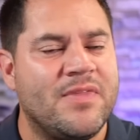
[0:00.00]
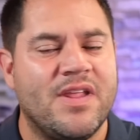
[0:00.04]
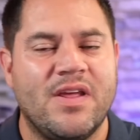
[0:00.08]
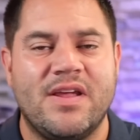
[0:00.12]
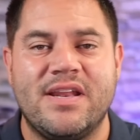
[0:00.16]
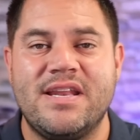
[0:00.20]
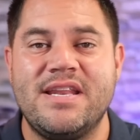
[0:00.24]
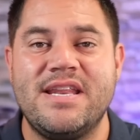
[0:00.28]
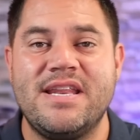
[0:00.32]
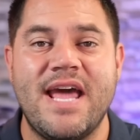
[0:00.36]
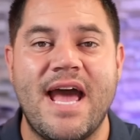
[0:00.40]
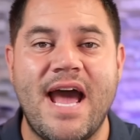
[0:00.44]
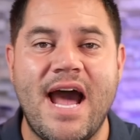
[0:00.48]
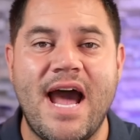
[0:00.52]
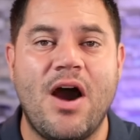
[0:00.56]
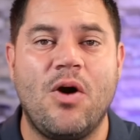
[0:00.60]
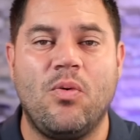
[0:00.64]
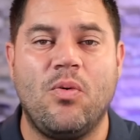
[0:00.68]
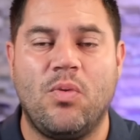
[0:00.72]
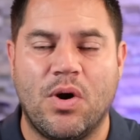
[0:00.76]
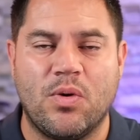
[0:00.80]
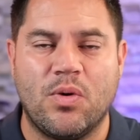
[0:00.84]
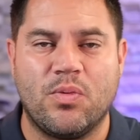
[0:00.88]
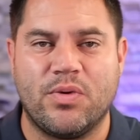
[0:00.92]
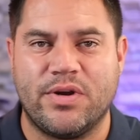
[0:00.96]
Now,
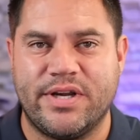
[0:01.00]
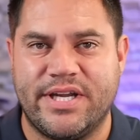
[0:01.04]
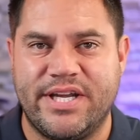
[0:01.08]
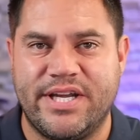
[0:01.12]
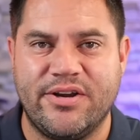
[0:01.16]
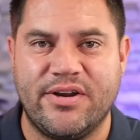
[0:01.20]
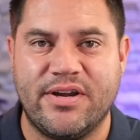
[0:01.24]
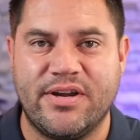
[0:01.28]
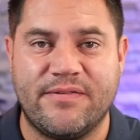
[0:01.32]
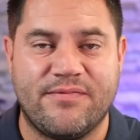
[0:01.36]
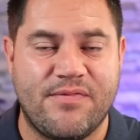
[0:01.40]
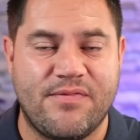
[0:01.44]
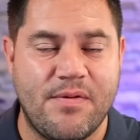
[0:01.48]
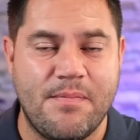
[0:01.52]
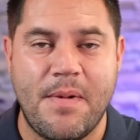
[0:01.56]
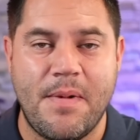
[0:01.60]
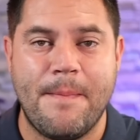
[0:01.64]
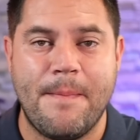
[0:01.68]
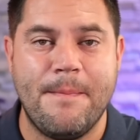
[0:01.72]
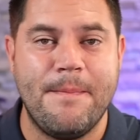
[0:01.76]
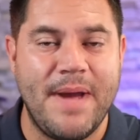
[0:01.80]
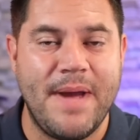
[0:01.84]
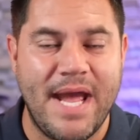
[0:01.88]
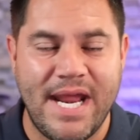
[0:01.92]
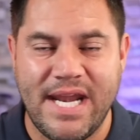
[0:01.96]
what we're hearing
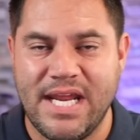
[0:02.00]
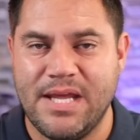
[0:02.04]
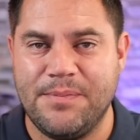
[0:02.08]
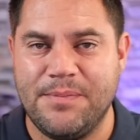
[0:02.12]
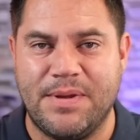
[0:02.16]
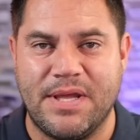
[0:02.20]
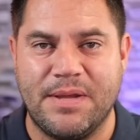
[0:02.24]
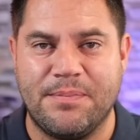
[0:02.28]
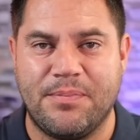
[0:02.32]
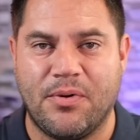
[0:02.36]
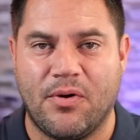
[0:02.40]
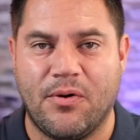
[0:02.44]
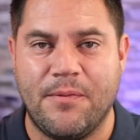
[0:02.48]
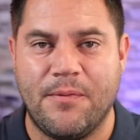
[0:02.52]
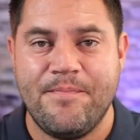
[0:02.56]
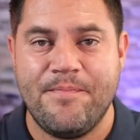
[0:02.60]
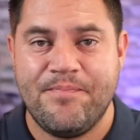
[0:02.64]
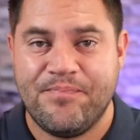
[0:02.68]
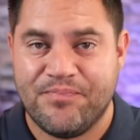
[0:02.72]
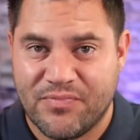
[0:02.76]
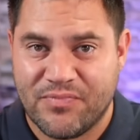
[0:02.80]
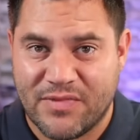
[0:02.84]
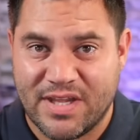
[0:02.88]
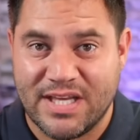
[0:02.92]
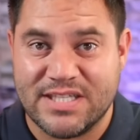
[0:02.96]
from many people,
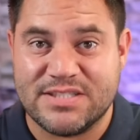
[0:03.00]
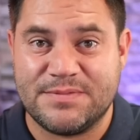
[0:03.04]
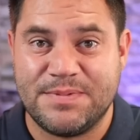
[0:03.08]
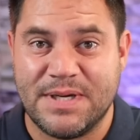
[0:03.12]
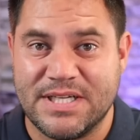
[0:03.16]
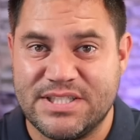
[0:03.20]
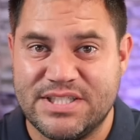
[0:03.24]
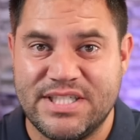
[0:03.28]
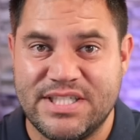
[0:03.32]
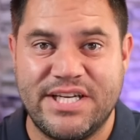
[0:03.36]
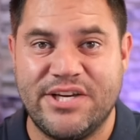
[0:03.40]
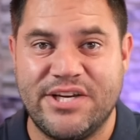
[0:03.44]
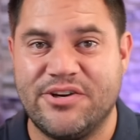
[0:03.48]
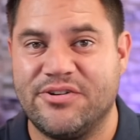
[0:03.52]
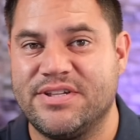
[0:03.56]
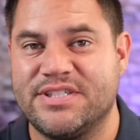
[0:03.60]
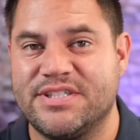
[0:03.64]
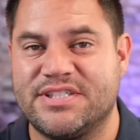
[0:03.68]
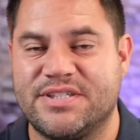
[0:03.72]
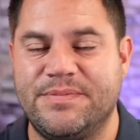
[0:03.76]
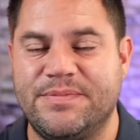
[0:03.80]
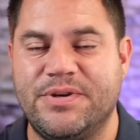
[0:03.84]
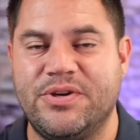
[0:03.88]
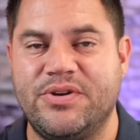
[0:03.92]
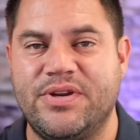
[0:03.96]
especially here in this
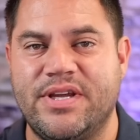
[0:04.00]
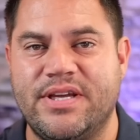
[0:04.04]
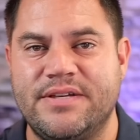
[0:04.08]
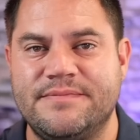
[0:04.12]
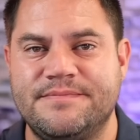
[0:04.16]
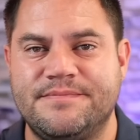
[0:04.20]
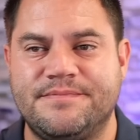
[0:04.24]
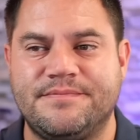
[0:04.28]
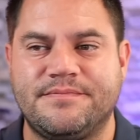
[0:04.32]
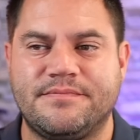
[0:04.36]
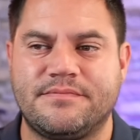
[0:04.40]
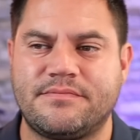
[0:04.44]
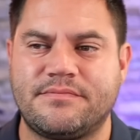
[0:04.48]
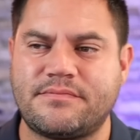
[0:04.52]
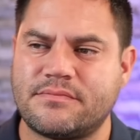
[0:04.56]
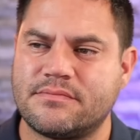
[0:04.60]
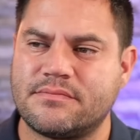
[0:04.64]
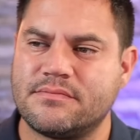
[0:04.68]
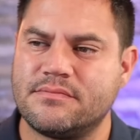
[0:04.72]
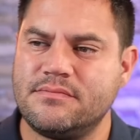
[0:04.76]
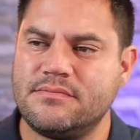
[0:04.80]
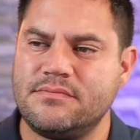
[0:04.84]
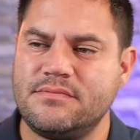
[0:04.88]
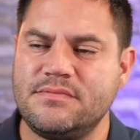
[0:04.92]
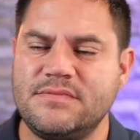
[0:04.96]
community,
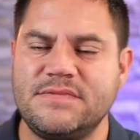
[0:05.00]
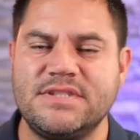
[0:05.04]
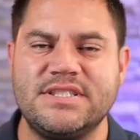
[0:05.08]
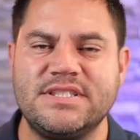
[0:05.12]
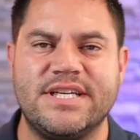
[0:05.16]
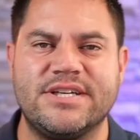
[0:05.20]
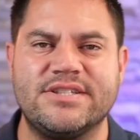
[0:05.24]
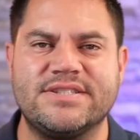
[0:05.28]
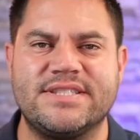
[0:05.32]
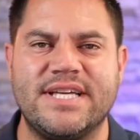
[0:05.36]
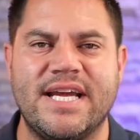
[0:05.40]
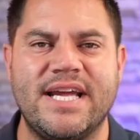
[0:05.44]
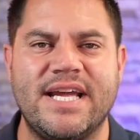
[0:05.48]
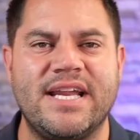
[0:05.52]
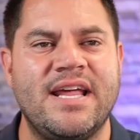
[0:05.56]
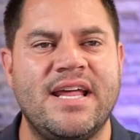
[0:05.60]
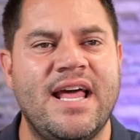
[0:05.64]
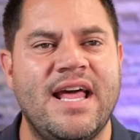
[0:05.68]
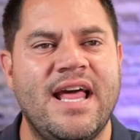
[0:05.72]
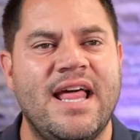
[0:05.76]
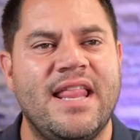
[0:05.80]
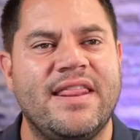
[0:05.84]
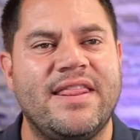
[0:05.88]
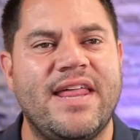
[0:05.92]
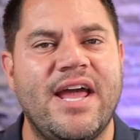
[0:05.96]
they're saying
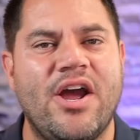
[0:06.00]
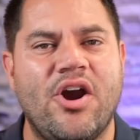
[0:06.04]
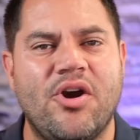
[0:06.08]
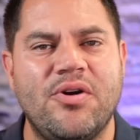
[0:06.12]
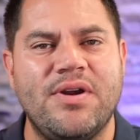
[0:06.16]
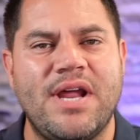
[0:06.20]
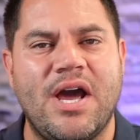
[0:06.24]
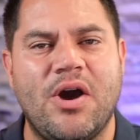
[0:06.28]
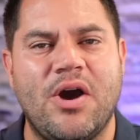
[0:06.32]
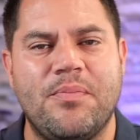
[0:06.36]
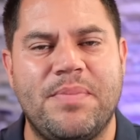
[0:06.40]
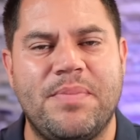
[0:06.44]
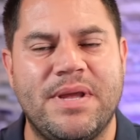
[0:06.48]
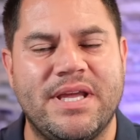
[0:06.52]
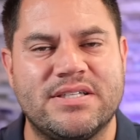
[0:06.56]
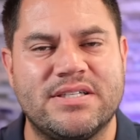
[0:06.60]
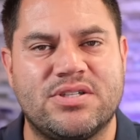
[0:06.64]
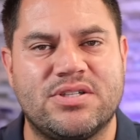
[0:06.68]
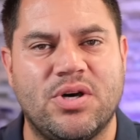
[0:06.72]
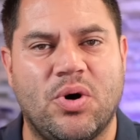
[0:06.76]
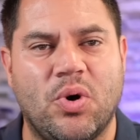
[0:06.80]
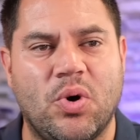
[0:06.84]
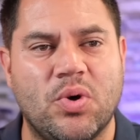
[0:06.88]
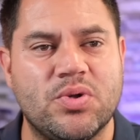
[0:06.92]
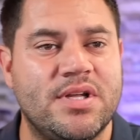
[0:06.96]
they are now being
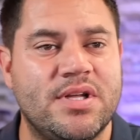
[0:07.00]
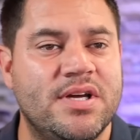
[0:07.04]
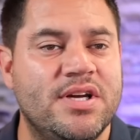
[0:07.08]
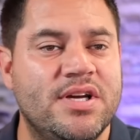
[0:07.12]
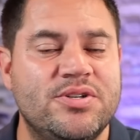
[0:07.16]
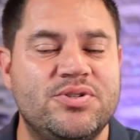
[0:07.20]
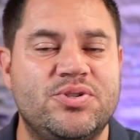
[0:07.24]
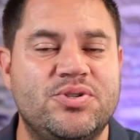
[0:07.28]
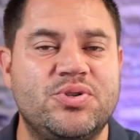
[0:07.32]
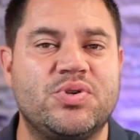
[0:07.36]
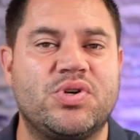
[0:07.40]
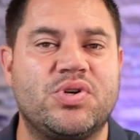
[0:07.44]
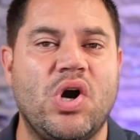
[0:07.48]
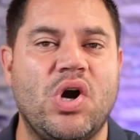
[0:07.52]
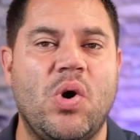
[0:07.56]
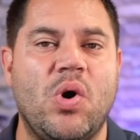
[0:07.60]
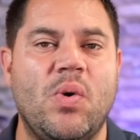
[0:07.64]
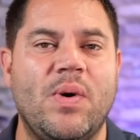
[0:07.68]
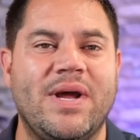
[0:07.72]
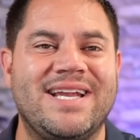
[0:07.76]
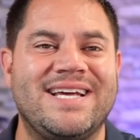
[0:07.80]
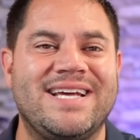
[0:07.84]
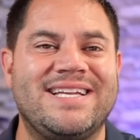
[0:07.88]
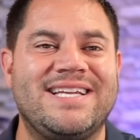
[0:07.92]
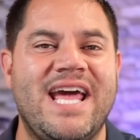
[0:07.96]
told to go
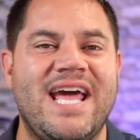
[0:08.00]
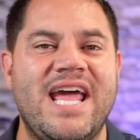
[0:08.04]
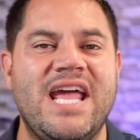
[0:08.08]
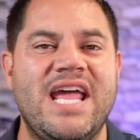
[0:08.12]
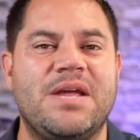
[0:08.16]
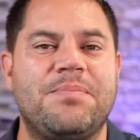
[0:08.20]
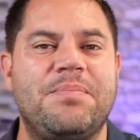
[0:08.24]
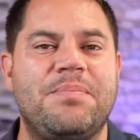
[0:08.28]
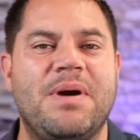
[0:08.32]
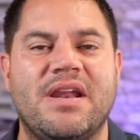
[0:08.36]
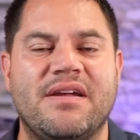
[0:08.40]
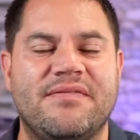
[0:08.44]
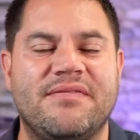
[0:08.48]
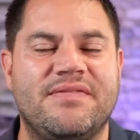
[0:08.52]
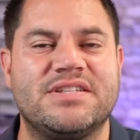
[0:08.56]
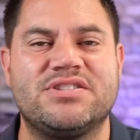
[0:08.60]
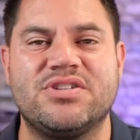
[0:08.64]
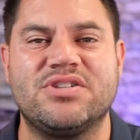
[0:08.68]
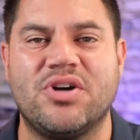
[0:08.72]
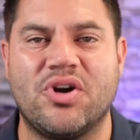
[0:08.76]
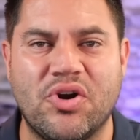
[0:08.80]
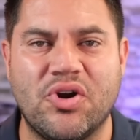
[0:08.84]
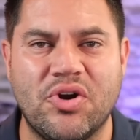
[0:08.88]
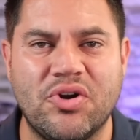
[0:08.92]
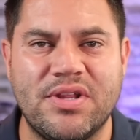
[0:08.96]
and take benefits
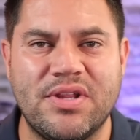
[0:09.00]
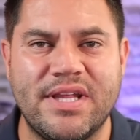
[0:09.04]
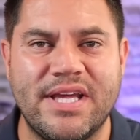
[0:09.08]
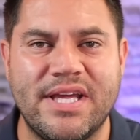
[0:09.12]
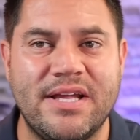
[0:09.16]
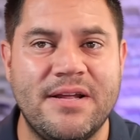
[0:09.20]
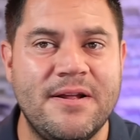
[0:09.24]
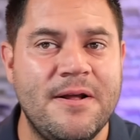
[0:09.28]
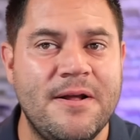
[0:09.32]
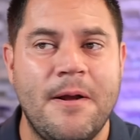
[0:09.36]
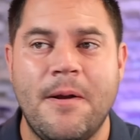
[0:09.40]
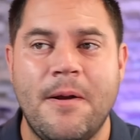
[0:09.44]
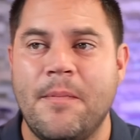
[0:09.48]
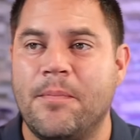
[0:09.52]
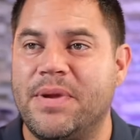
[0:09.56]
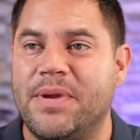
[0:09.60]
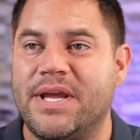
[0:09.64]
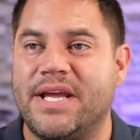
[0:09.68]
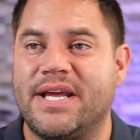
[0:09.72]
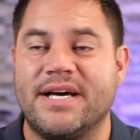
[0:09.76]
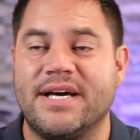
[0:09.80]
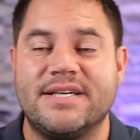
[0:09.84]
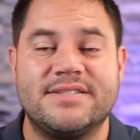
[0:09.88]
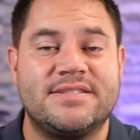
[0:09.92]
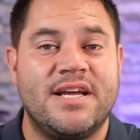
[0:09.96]
early
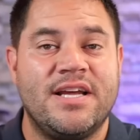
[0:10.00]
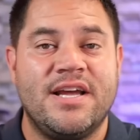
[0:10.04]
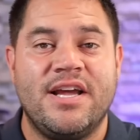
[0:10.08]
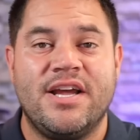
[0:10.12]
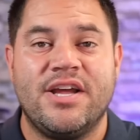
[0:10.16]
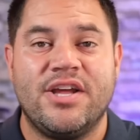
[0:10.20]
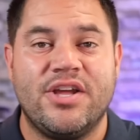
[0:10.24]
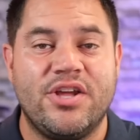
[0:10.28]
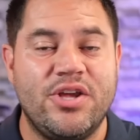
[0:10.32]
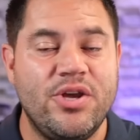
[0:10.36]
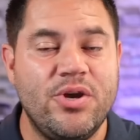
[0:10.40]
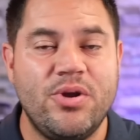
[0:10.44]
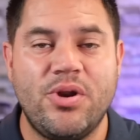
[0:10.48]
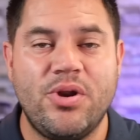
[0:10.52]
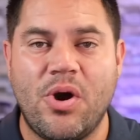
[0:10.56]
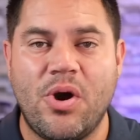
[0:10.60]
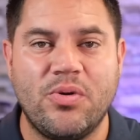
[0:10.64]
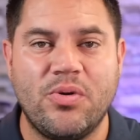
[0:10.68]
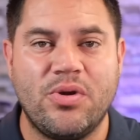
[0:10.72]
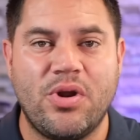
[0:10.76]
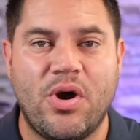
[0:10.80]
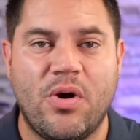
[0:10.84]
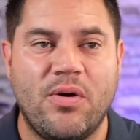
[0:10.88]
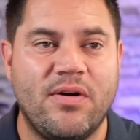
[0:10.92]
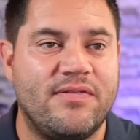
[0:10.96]
because you don't
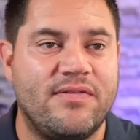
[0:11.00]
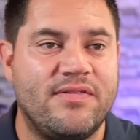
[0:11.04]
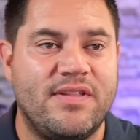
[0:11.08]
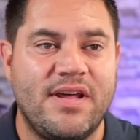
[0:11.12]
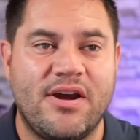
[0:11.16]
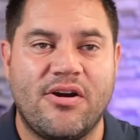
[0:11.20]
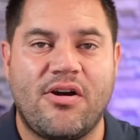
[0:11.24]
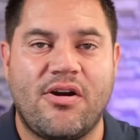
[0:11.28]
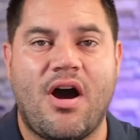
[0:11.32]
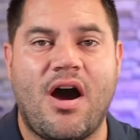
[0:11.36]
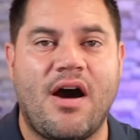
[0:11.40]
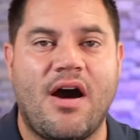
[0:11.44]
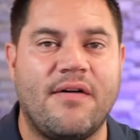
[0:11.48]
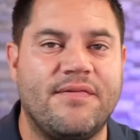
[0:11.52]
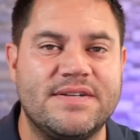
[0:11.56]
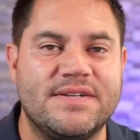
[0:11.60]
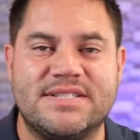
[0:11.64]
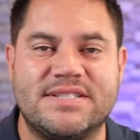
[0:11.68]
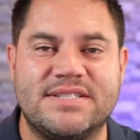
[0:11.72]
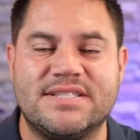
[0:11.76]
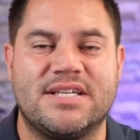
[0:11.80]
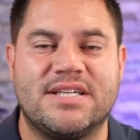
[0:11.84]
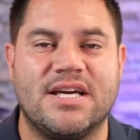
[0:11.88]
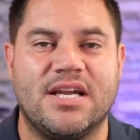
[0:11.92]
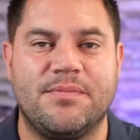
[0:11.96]
know if their office
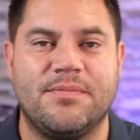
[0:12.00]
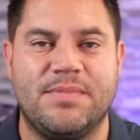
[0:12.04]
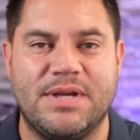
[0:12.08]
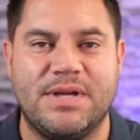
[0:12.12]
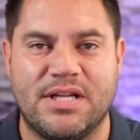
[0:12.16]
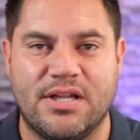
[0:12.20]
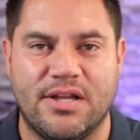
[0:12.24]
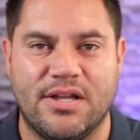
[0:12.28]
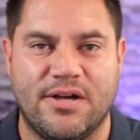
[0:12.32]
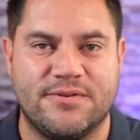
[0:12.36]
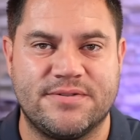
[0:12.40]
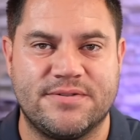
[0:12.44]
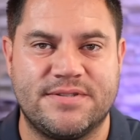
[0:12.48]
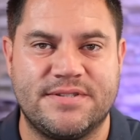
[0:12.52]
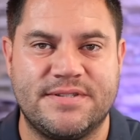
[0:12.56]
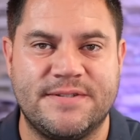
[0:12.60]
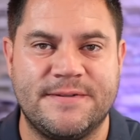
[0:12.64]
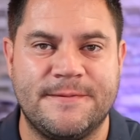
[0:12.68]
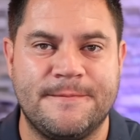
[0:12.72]
is going to be closed.